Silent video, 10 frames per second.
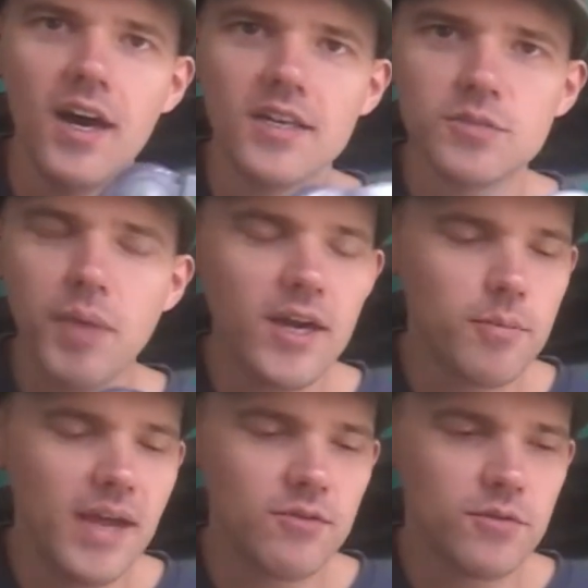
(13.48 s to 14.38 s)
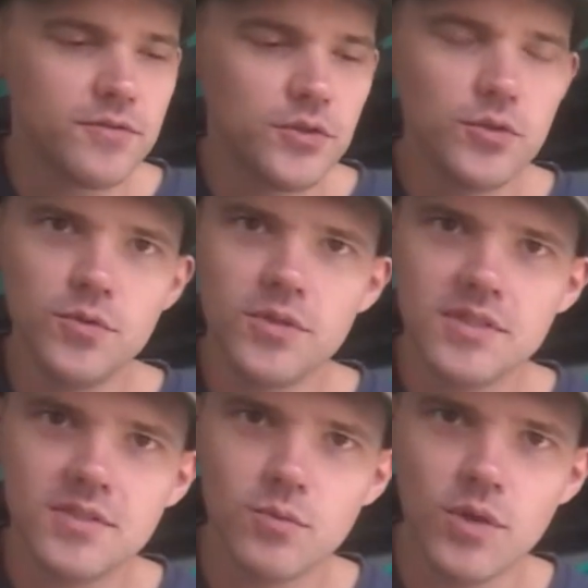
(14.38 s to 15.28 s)
Spider-Man review,
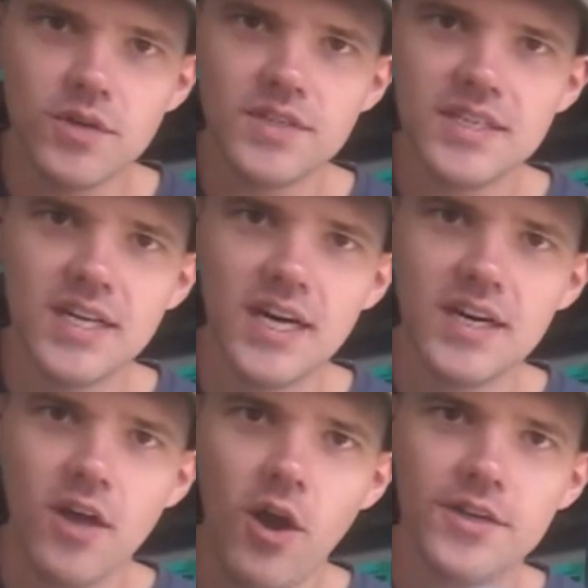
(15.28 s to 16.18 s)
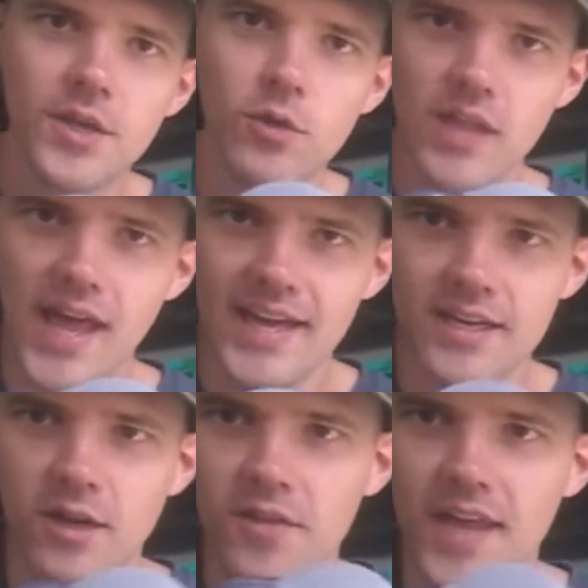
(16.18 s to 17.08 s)
where the audio lag
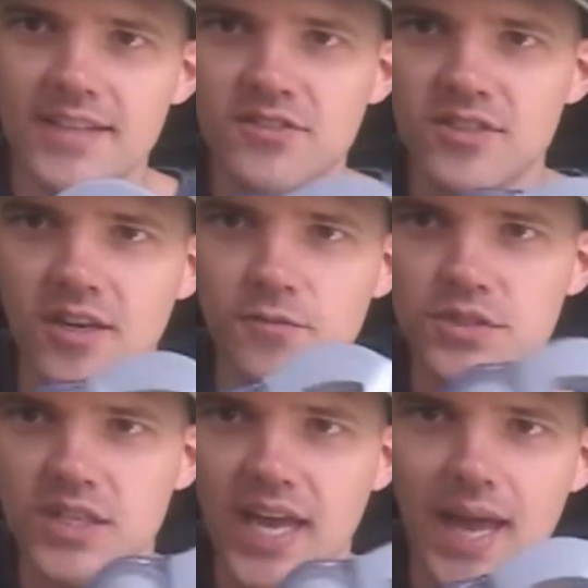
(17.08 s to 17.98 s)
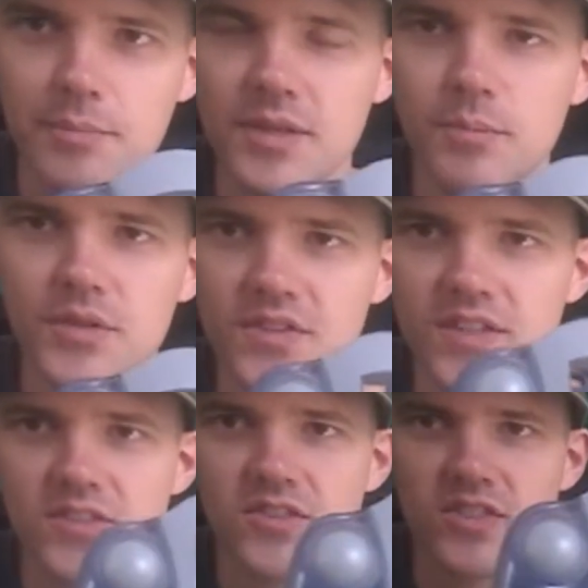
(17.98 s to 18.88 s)
and all that stuff was happening, but
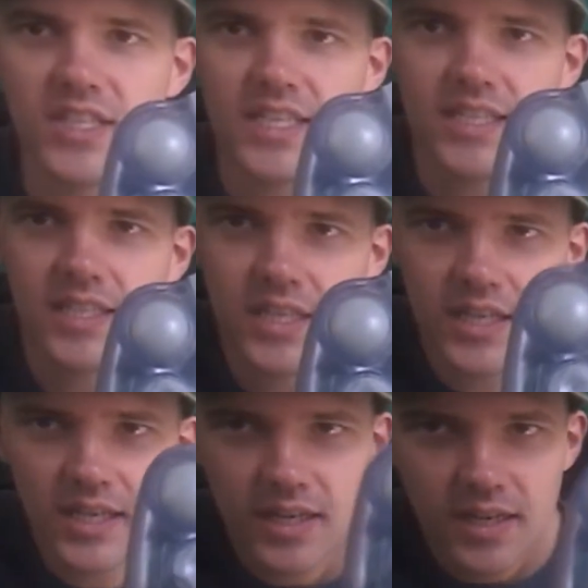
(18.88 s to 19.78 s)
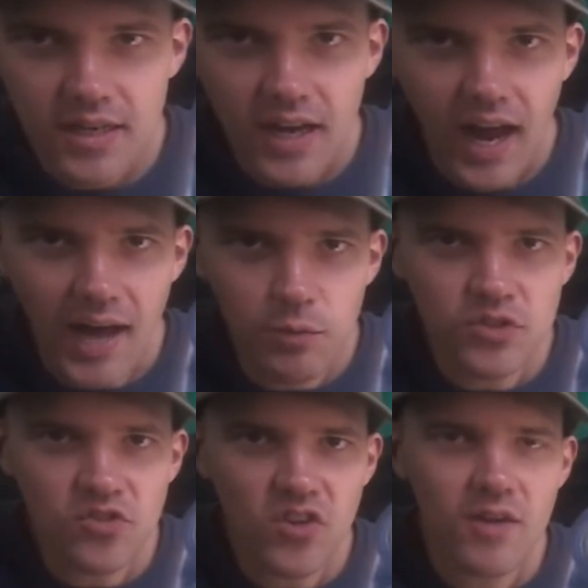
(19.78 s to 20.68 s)
this is the, I
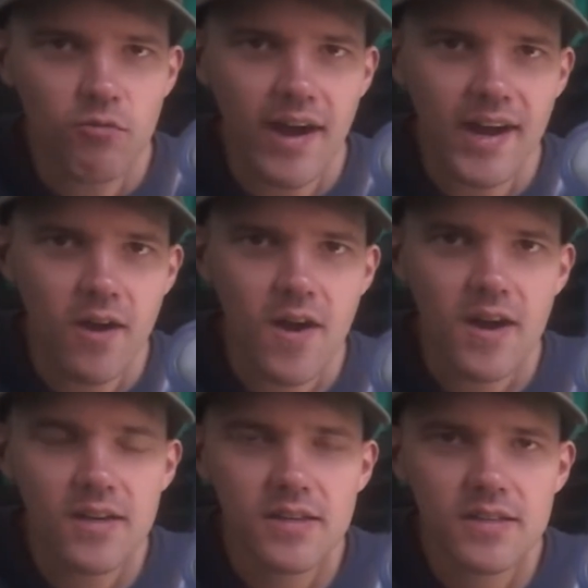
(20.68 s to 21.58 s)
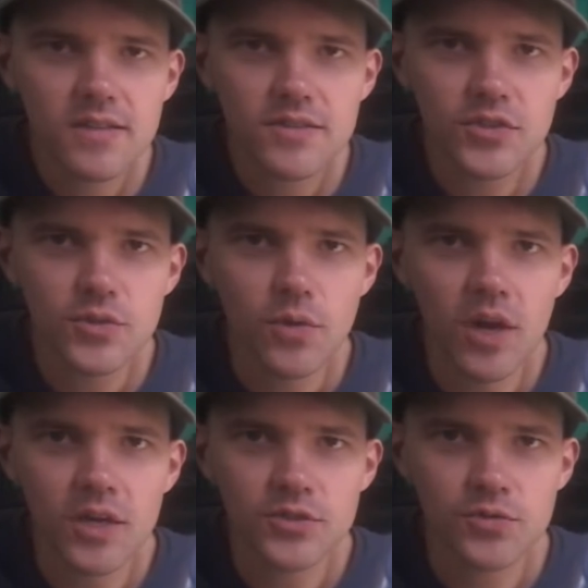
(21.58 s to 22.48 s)
would say, rare
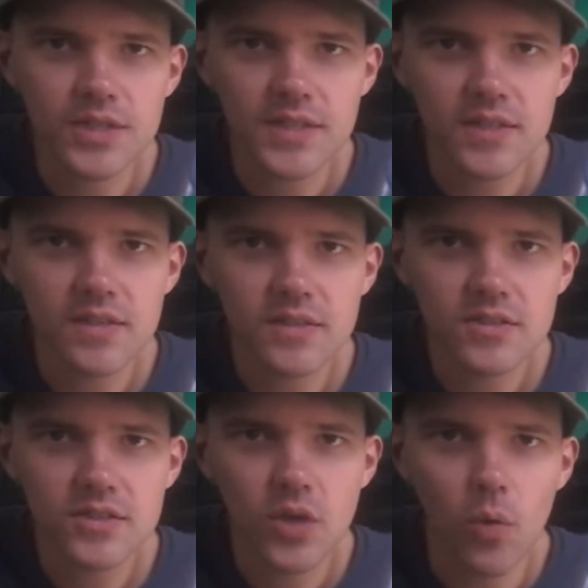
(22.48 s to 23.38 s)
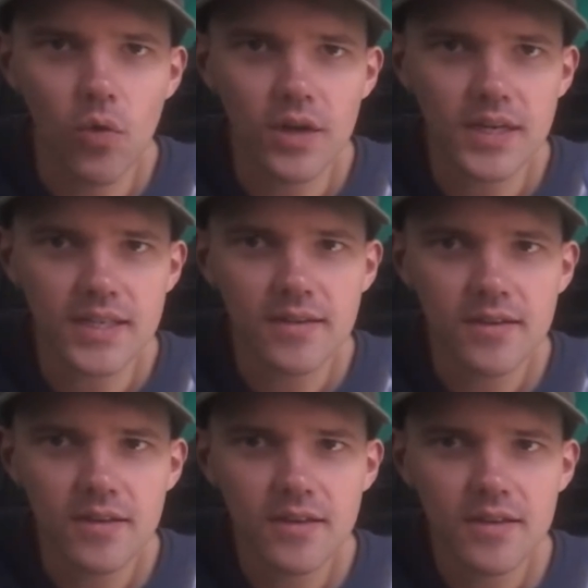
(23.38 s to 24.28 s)
200 toy
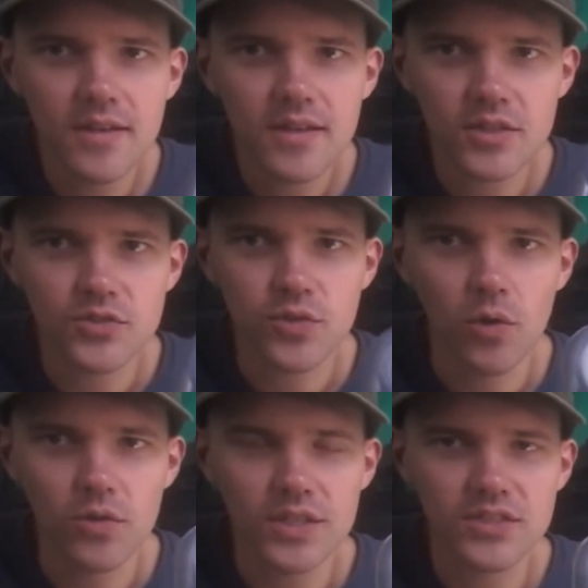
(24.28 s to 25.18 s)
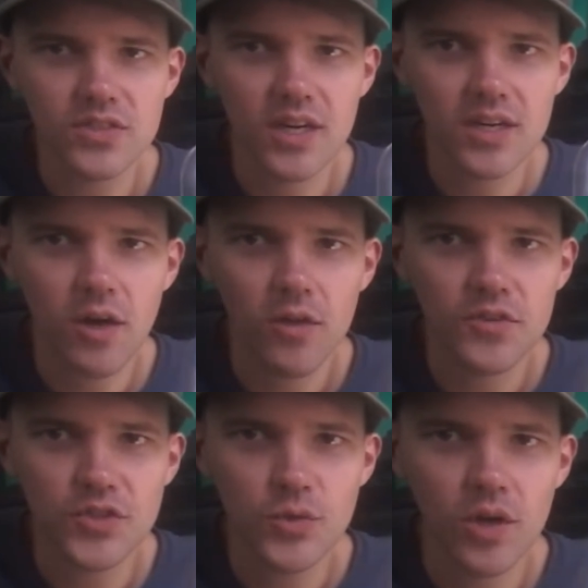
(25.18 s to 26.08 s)
controller. It's called
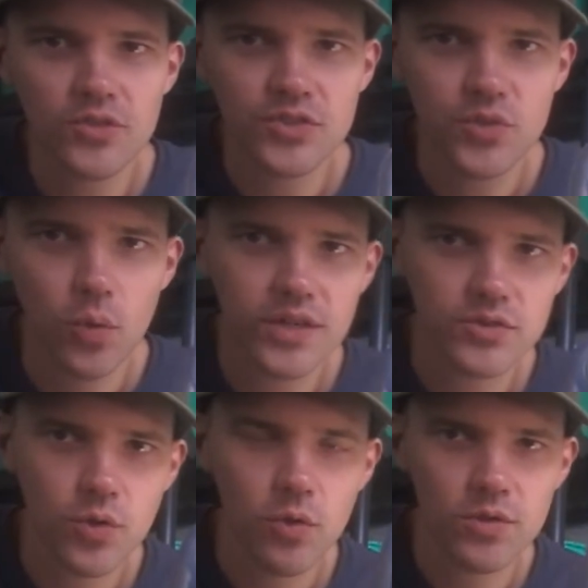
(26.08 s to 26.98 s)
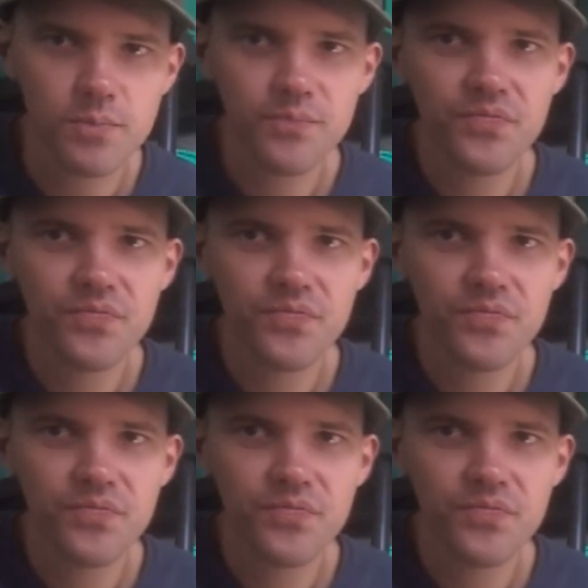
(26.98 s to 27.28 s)
the 200 toy controller.